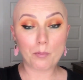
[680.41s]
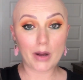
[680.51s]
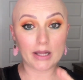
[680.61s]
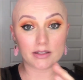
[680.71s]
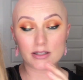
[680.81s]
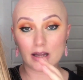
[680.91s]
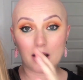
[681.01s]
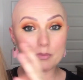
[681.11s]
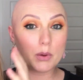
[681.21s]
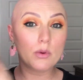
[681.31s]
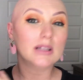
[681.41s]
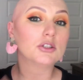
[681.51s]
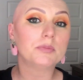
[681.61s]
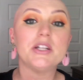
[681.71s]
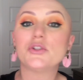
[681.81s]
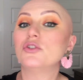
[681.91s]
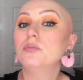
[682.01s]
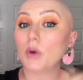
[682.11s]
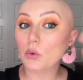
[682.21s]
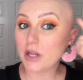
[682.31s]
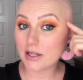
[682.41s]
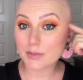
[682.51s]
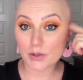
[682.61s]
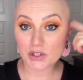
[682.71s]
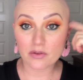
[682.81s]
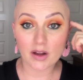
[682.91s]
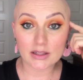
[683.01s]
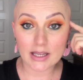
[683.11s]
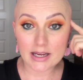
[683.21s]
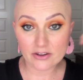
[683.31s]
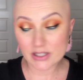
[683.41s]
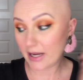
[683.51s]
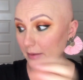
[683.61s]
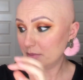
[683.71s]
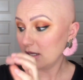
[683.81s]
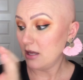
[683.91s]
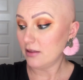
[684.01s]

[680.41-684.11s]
but they were a little bit too bulky, especially around the ear tabs.